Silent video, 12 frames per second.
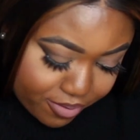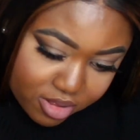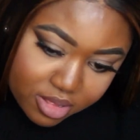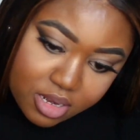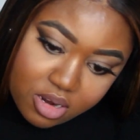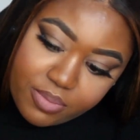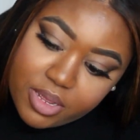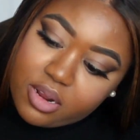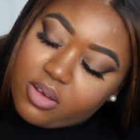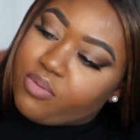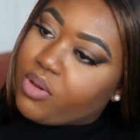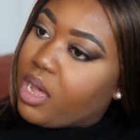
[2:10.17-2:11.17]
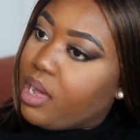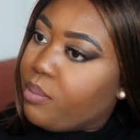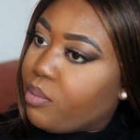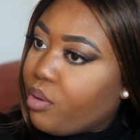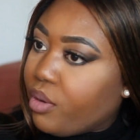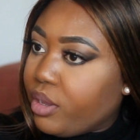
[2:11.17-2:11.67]
put a little bit
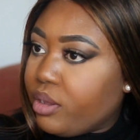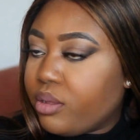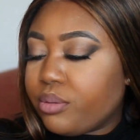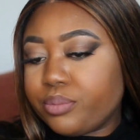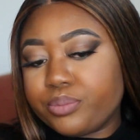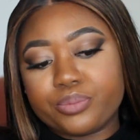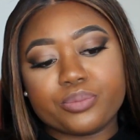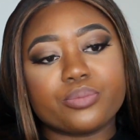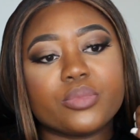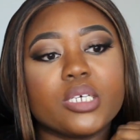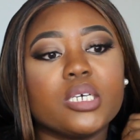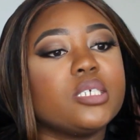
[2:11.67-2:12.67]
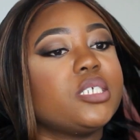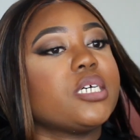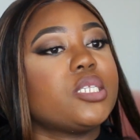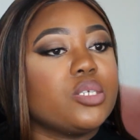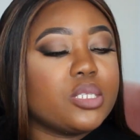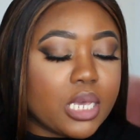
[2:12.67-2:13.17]
of oil
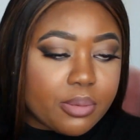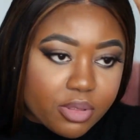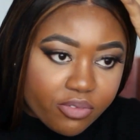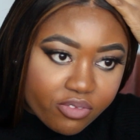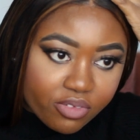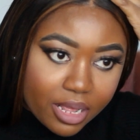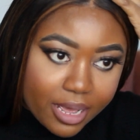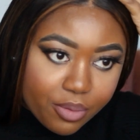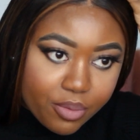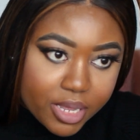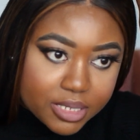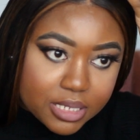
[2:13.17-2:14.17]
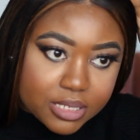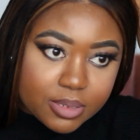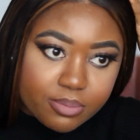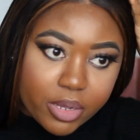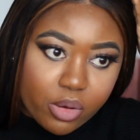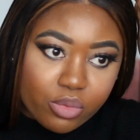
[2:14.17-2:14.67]
just to tame the flyaways.
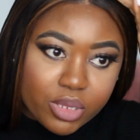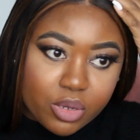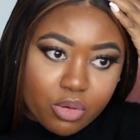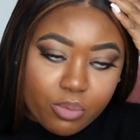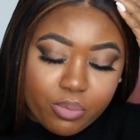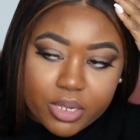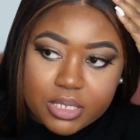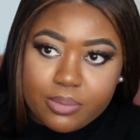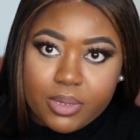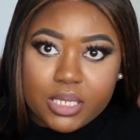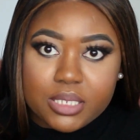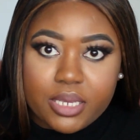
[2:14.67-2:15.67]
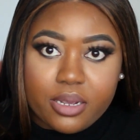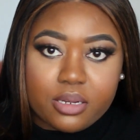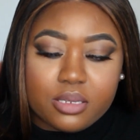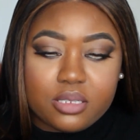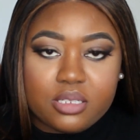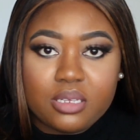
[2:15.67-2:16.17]
That's my only complaint about this
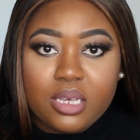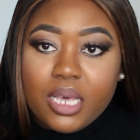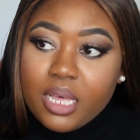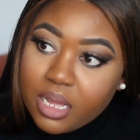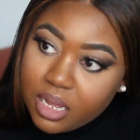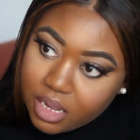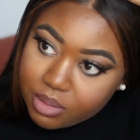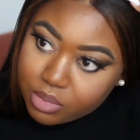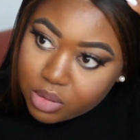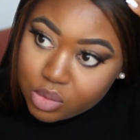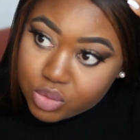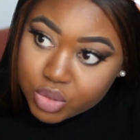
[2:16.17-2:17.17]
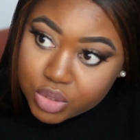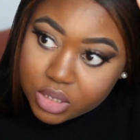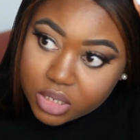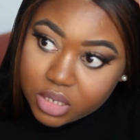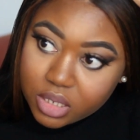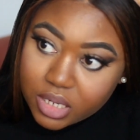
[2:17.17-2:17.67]
hair. This
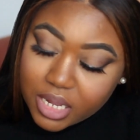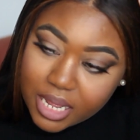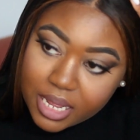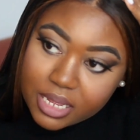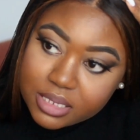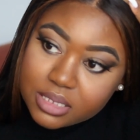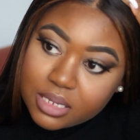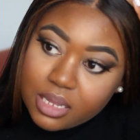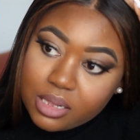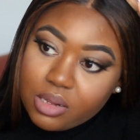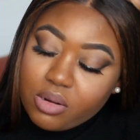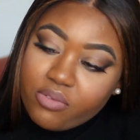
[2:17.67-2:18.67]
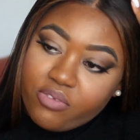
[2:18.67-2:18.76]
closure has a lot